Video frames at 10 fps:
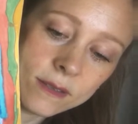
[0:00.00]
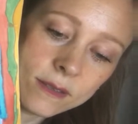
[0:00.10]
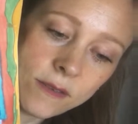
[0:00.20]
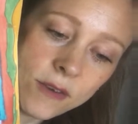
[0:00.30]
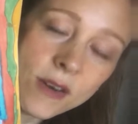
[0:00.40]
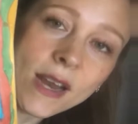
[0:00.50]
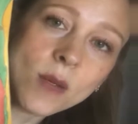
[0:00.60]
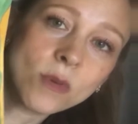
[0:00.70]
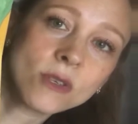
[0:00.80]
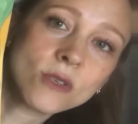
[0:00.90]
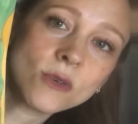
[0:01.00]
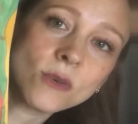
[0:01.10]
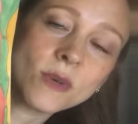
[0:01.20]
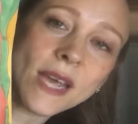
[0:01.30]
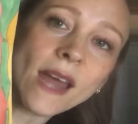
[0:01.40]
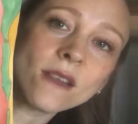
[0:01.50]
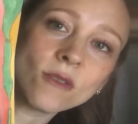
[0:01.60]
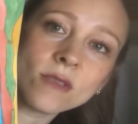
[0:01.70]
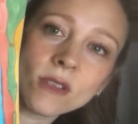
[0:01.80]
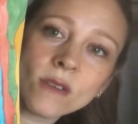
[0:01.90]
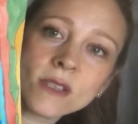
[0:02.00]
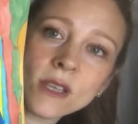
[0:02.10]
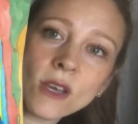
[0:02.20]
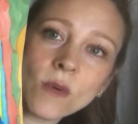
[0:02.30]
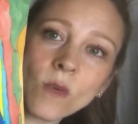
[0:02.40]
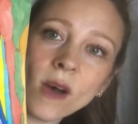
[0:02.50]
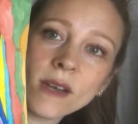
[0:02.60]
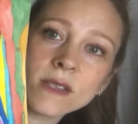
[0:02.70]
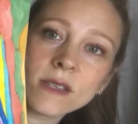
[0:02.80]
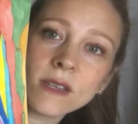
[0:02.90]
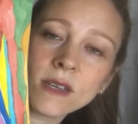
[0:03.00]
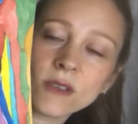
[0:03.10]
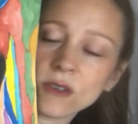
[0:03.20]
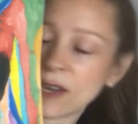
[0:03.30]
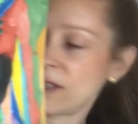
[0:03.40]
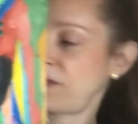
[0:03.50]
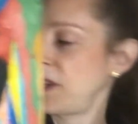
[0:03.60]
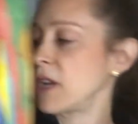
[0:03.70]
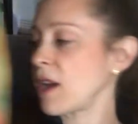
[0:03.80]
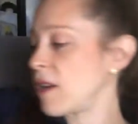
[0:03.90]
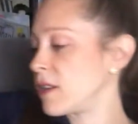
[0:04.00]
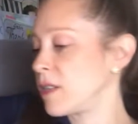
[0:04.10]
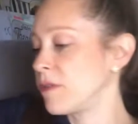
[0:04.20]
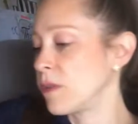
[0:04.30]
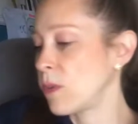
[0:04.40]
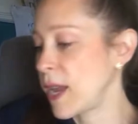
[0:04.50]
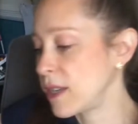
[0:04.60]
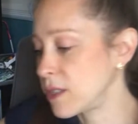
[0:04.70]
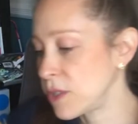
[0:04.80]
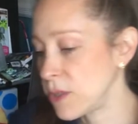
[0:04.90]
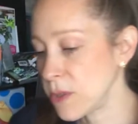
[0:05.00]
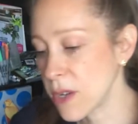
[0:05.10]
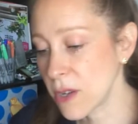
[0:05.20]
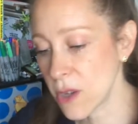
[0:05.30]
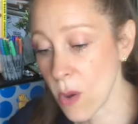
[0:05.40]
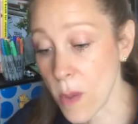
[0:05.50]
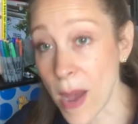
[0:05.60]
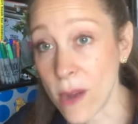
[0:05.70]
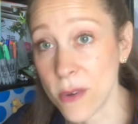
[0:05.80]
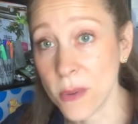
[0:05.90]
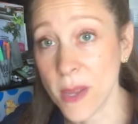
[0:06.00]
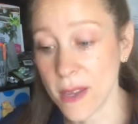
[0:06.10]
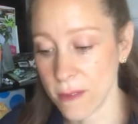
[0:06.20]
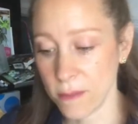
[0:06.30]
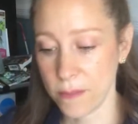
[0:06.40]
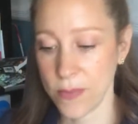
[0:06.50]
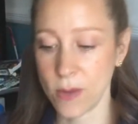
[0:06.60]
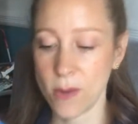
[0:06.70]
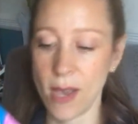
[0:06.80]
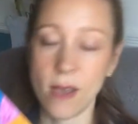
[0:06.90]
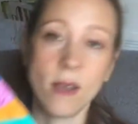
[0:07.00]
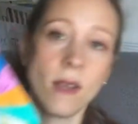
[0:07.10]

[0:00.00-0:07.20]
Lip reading: if you're not able to get the results that you want, try to figure out a different way to go about doing it. Okay,